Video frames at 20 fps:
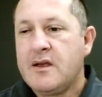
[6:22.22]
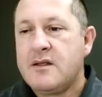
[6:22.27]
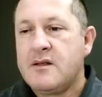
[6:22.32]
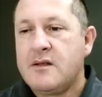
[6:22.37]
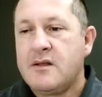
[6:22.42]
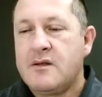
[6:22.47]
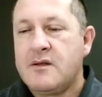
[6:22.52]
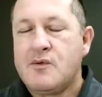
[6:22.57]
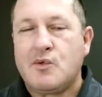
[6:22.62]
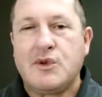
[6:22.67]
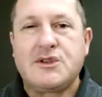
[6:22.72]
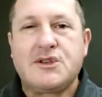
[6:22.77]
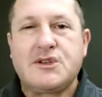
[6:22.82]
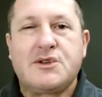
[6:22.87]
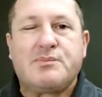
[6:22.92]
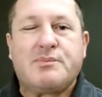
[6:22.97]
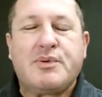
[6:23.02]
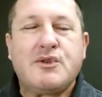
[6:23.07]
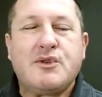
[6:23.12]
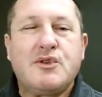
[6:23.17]

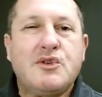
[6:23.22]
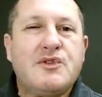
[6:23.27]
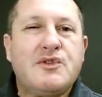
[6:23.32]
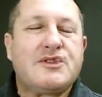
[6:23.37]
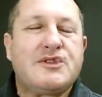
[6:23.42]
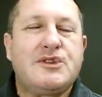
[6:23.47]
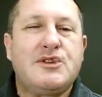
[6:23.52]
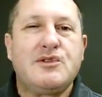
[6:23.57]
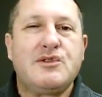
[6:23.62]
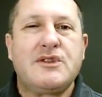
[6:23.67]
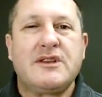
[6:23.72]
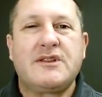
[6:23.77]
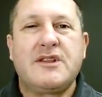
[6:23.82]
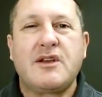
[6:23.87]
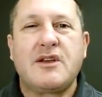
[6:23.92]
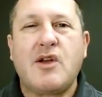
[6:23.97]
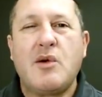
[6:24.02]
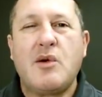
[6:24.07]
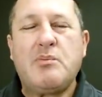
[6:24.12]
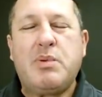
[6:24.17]
Which proves to you that they're
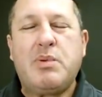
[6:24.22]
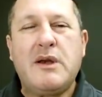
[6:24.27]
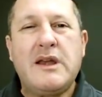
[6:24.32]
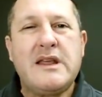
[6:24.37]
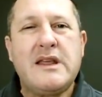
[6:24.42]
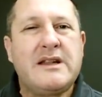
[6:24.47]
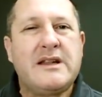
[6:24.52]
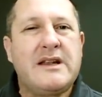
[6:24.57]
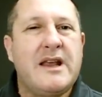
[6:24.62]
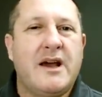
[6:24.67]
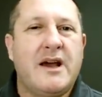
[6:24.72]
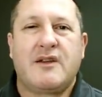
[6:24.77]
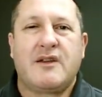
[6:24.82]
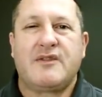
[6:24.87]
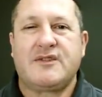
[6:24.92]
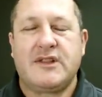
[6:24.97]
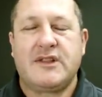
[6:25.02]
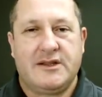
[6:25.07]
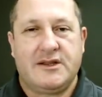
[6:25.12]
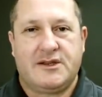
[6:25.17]
completely out of
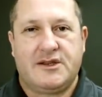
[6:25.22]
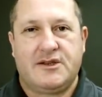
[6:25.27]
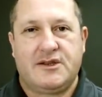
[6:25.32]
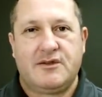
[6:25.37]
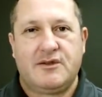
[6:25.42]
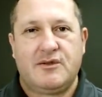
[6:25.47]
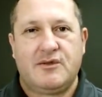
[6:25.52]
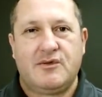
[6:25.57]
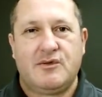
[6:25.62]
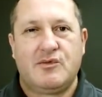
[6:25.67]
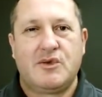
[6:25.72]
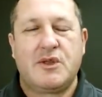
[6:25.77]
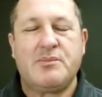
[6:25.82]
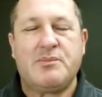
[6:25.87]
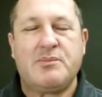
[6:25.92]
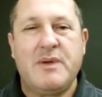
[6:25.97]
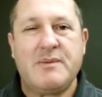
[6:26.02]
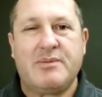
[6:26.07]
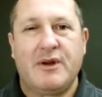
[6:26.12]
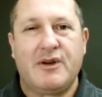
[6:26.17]
touch with the
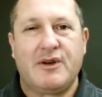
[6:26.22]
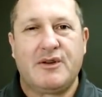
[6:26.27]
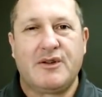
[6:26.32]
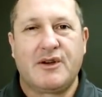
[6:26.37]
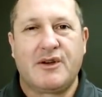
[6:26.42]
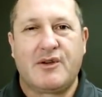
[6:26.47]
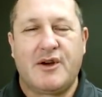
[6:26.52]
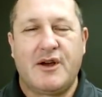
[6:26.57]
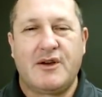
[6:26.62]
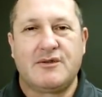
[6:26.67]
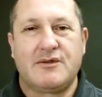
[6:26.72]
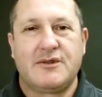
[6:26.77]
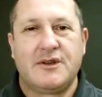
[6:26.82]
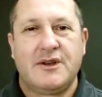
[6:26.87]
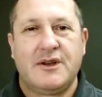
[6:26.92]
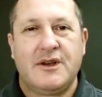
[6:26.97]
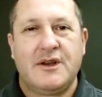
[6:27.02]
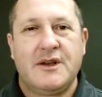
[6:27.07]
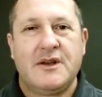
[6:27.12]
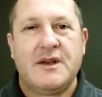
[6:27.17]
people on the ground.
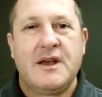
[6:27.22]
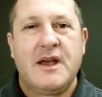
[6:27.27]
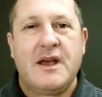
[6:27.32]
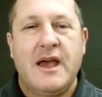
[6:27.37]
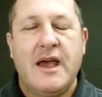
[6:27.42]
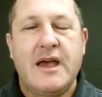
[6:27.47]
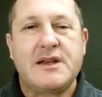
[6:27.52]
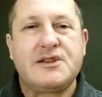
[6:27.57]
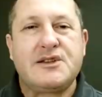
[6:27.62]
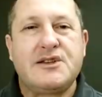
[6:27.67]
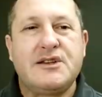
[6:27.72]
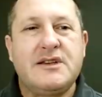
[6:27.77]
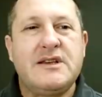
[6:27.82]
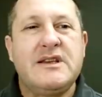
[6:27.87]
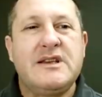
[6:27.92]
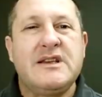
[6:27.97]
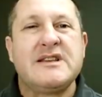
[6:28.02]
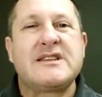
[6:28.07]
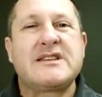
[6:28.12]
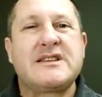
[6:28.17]

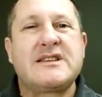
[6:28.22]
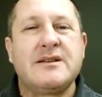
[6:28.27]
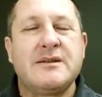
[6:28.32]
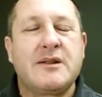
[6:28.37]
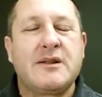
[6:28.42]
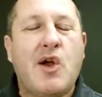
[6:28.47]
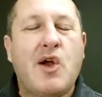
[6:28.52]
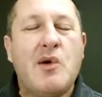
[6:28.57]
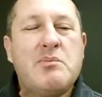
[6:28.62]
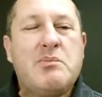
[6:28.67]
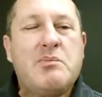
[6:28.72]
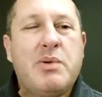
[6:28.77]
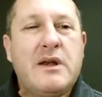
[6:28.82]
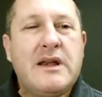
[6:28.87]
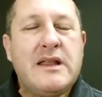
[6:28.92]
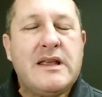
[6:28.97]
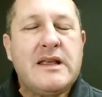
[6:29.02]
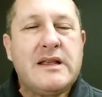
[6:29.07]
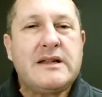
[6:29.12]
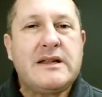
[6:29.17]
Actually,
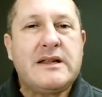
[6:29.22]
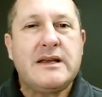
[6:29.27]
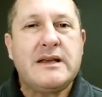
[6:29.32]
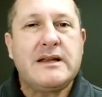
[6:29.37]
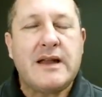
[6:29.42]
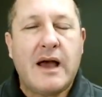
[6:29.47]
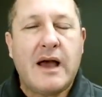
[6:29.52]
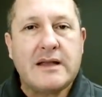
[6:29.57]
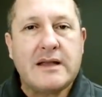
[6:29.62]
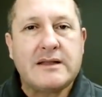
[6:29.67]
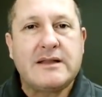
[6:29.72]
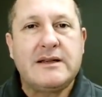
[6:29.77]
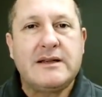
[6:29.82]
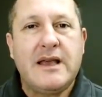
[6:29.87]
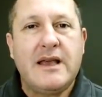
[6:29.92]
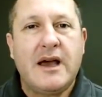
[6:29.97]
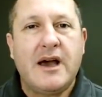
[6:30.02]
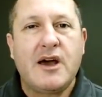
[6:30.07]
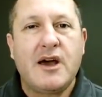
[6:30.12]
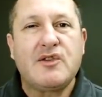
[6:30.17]
completely and
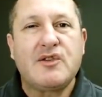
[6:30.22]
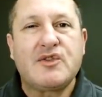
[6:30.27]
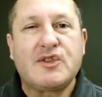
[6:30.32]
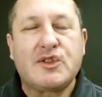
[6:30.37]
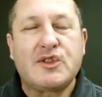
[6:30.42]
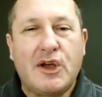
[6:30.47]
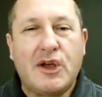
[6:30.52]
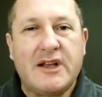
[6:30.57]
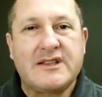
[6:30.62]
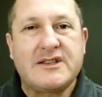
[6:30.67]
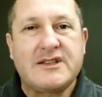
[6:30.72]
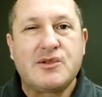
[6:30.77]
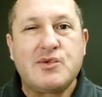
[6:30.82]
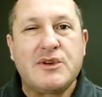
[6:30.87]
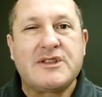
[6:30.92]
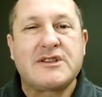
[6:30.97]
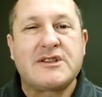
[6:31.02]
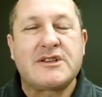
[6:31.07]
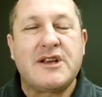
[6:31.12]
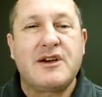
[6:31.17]
utterly out of touch
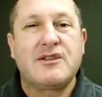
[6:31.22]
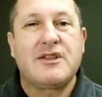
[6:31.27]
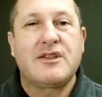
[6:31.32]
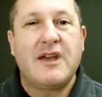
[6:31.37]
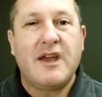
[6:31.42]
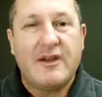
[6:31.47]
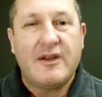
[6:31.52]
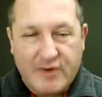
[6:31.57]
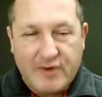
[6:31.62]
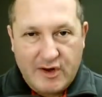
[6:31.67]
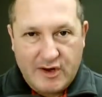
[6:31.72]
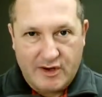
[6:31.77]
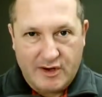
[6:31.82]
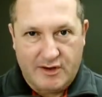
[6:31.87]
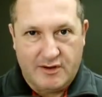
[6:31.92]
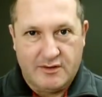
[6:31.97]
with South Africa.